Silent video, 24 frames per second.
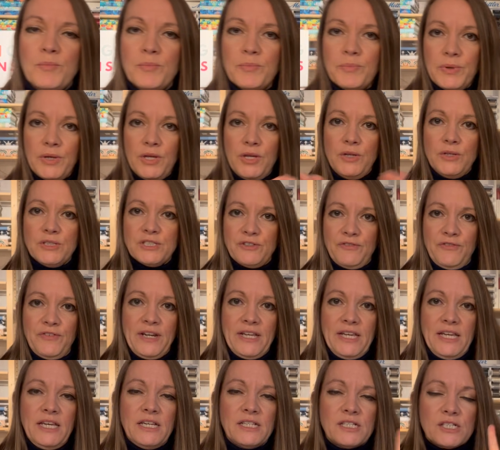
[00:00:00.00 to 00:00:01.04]

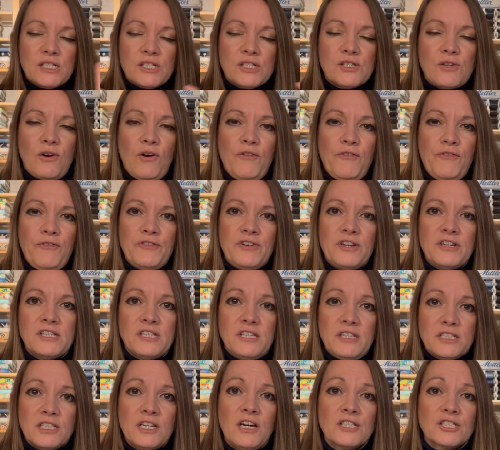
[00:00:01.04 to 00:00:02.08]
beautifully soft
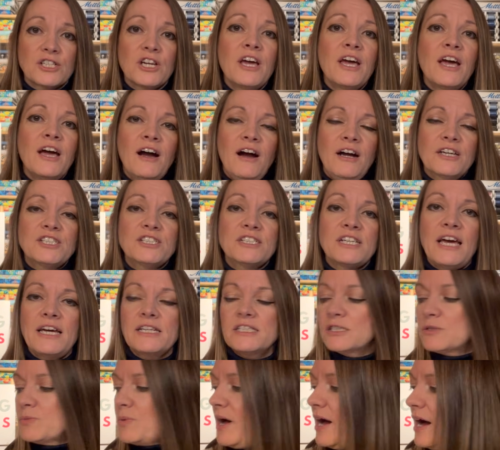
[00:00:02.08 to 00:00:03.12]
to the touch. I should
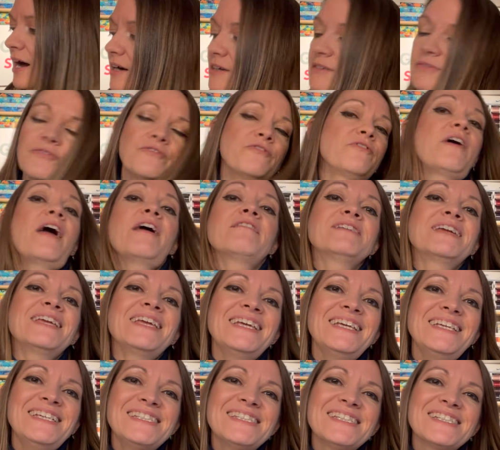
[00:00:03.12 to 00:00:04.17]
add as well, very
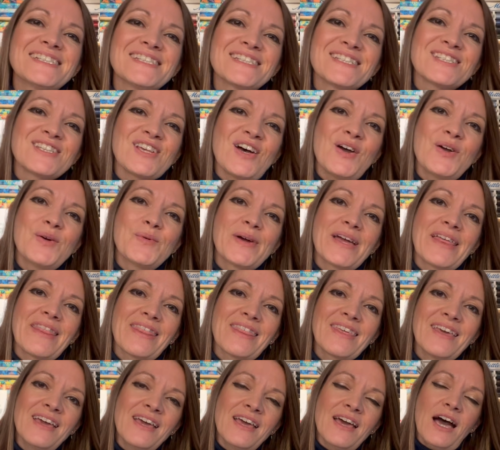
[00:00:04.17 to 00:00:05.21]
easy to sew with,
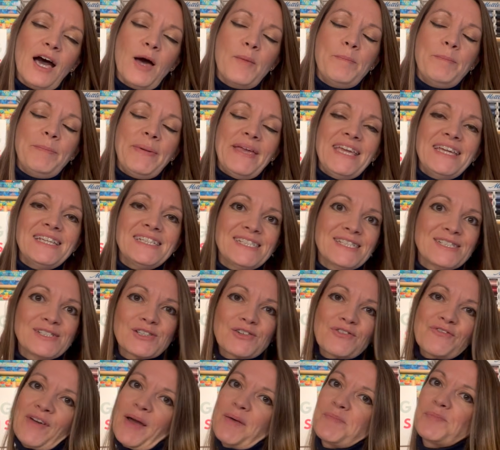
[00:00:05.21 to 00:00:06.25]

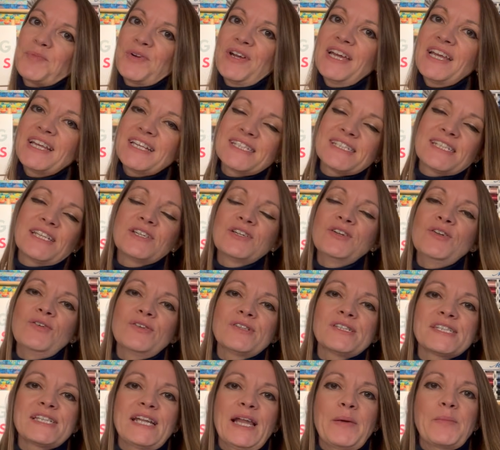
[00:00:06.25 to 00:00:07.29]
obedient fabrics,
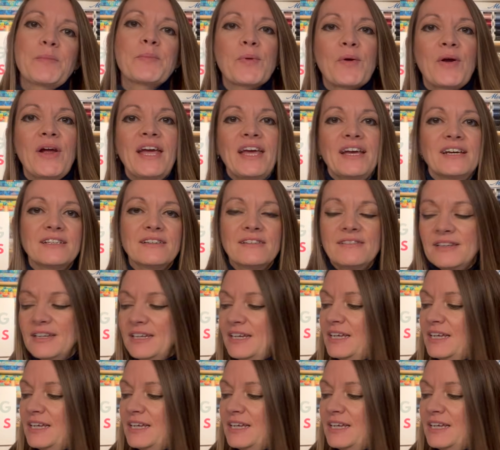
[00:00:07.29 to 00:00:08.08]
not slippery and